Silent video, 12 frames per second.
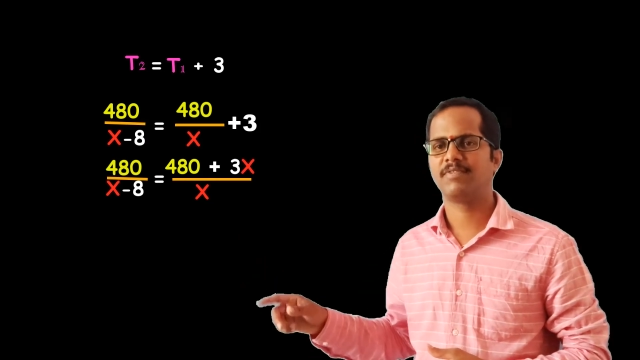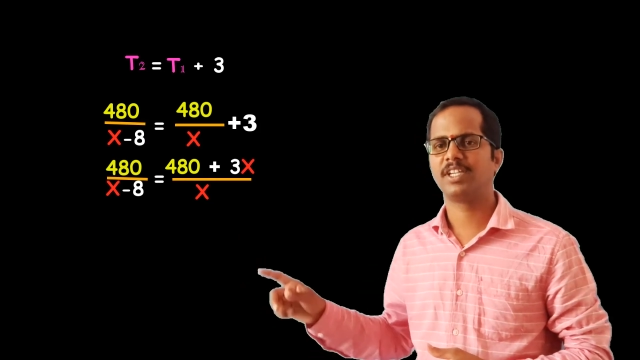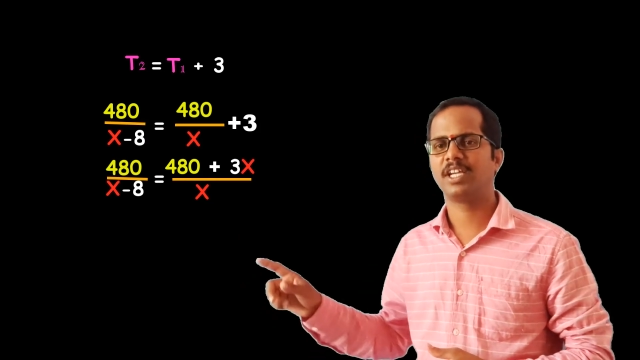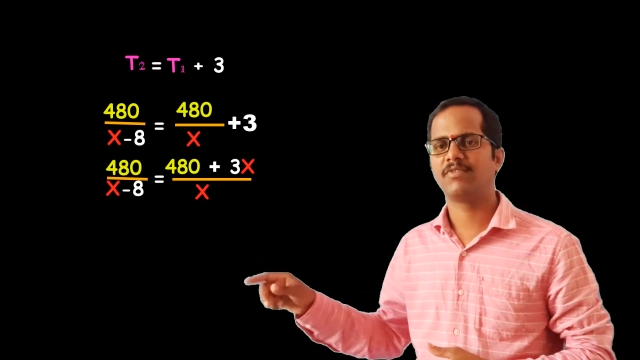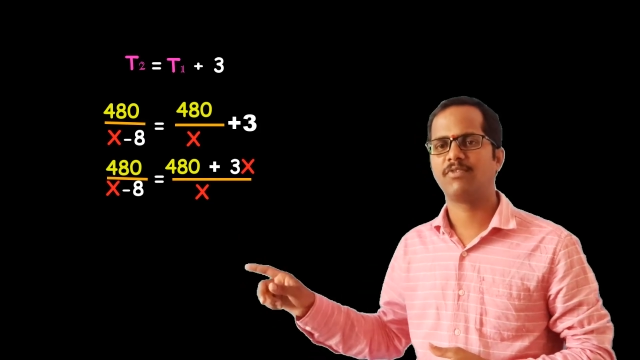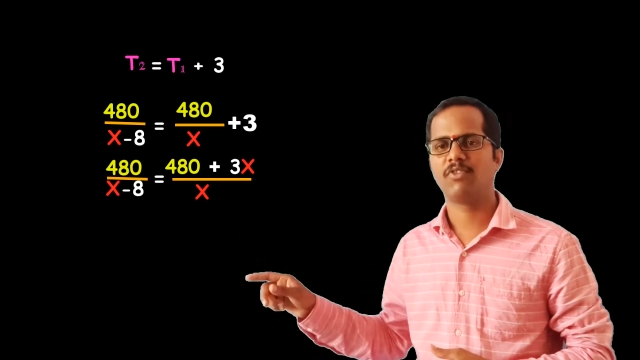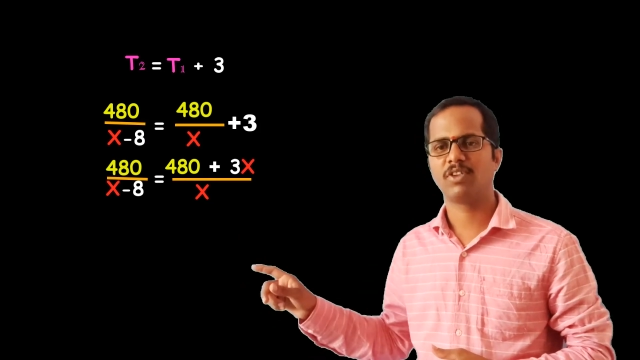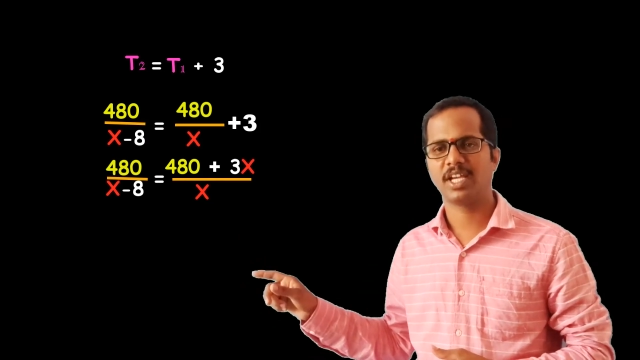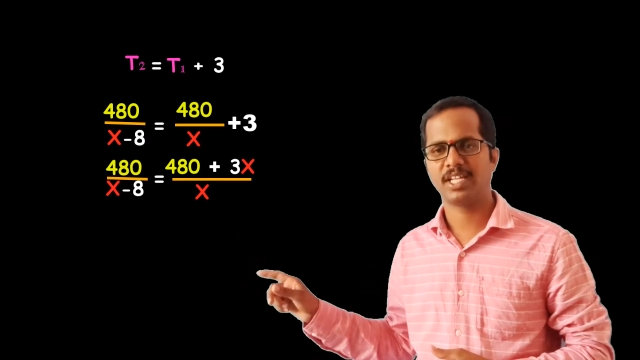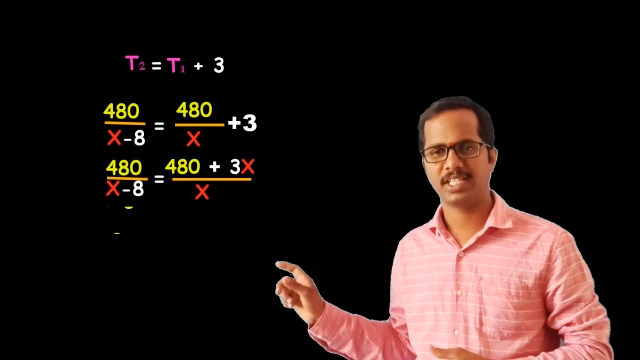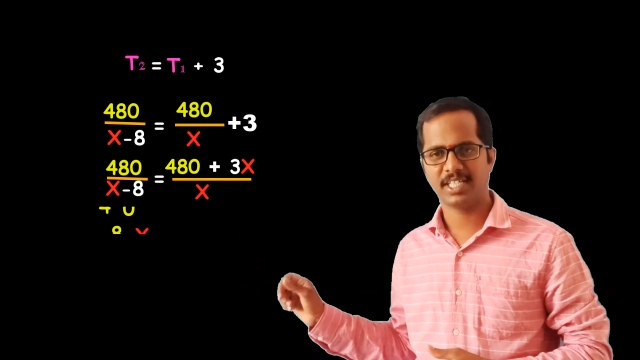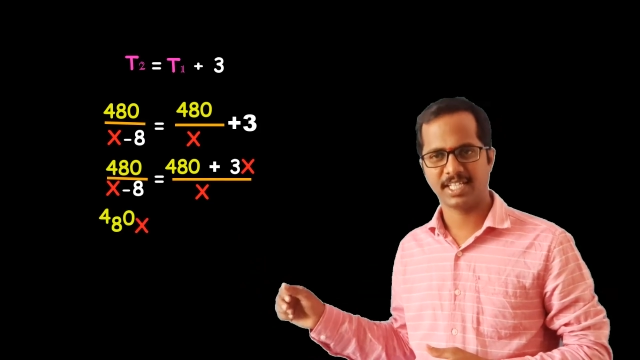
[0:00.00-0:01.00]
we get
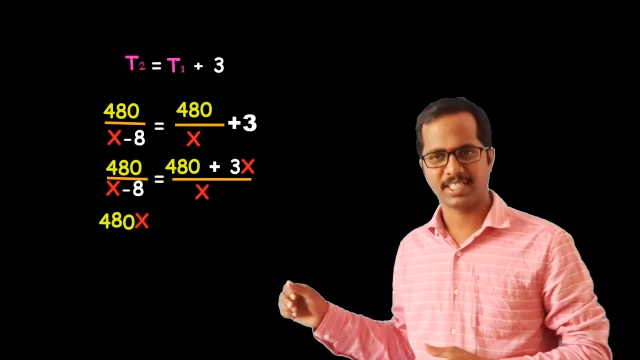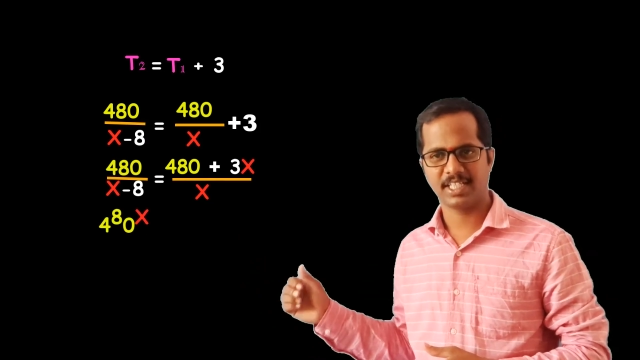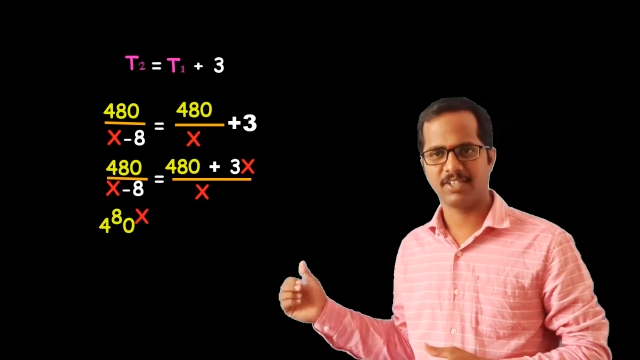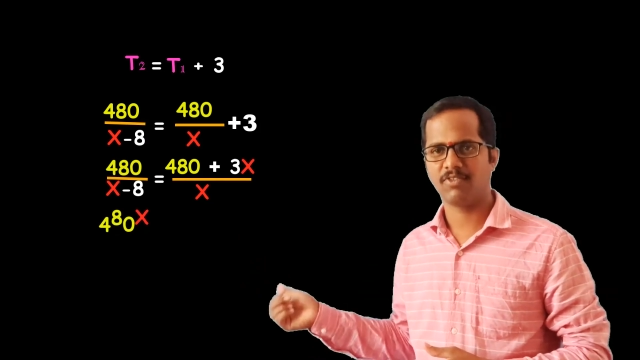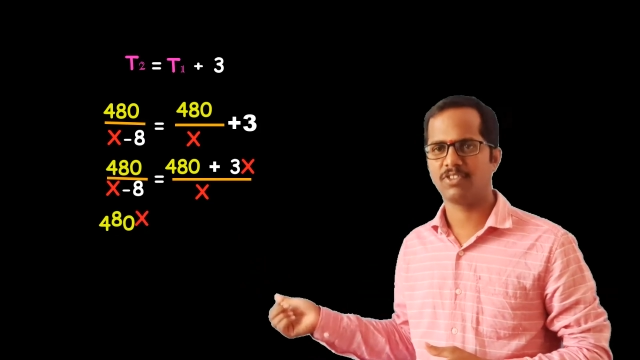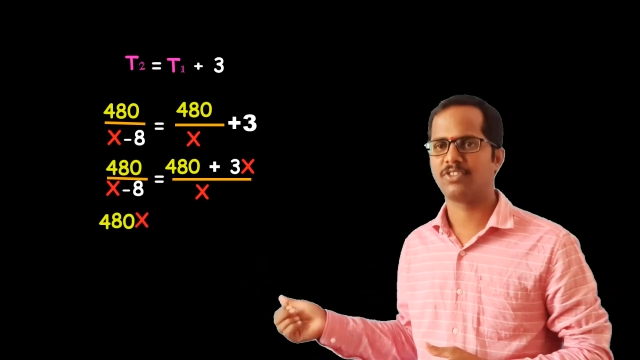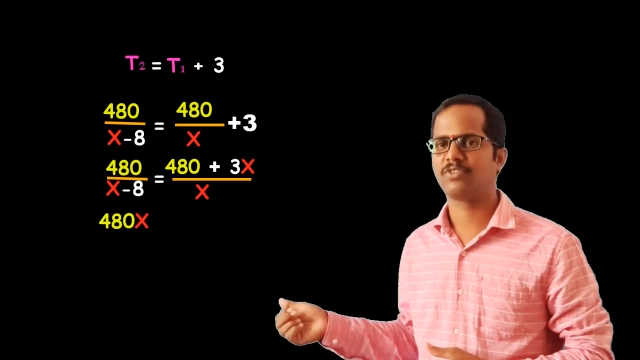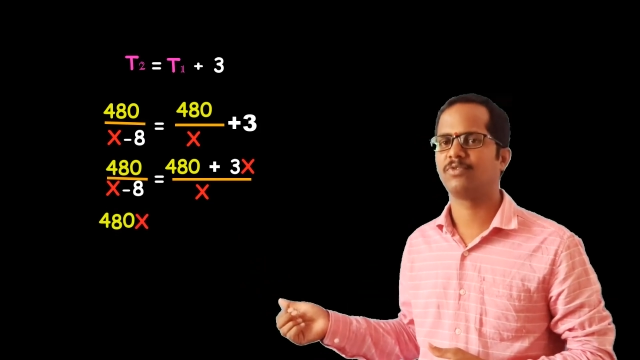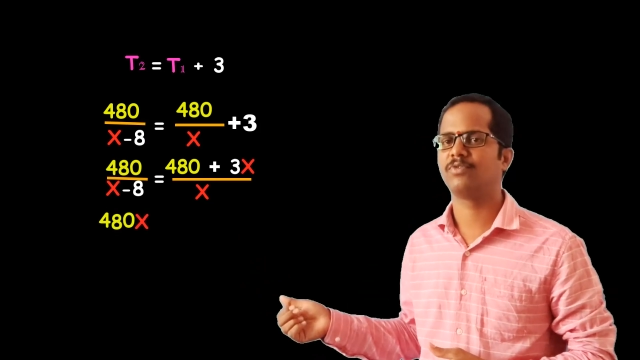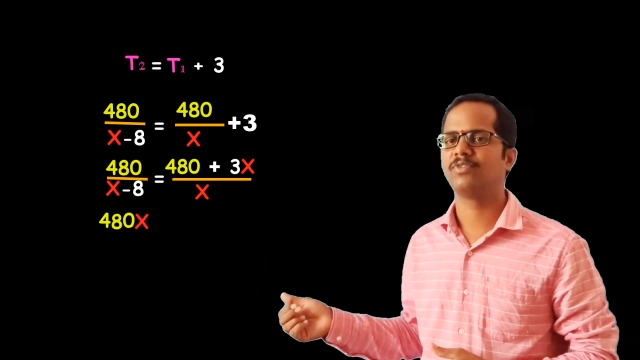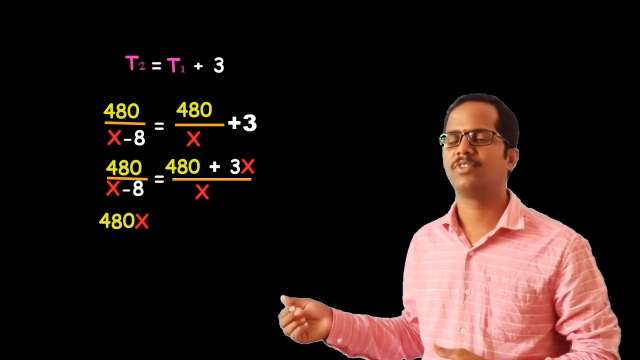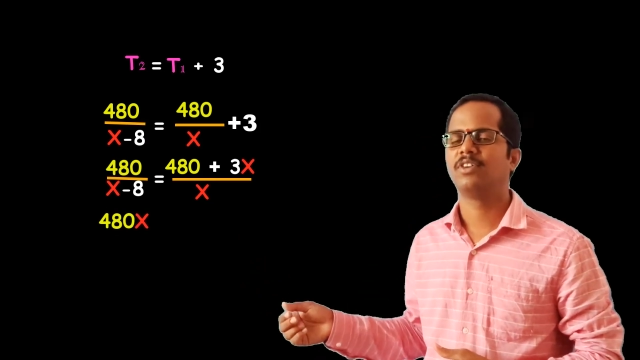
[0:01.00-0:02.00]
480x equals
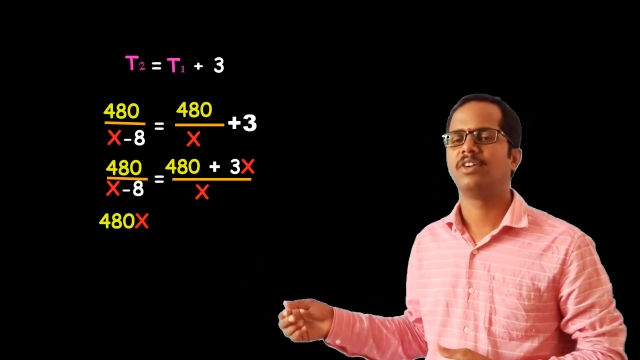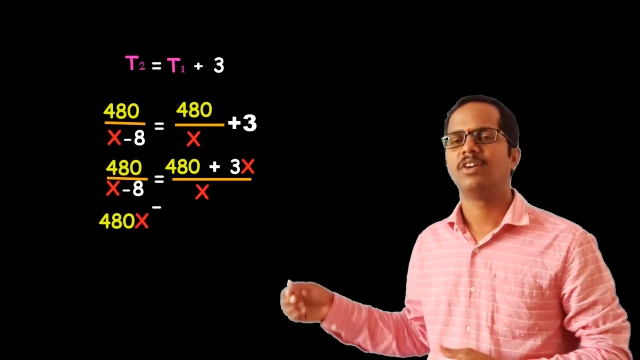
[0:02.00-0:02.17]
to